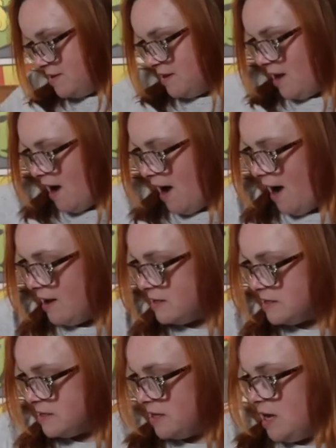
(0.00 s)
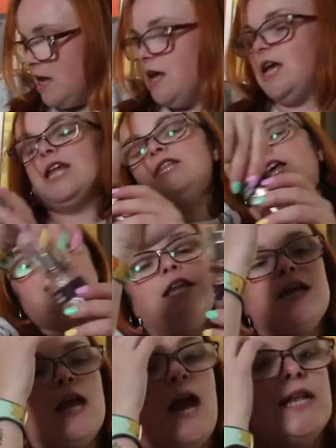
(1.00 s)
in our hands. Then
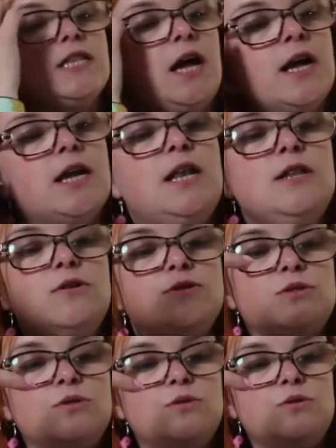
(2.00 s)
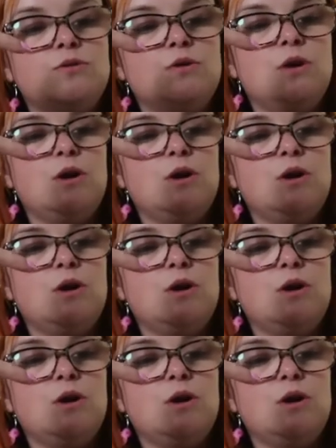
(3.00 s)
they had like a little,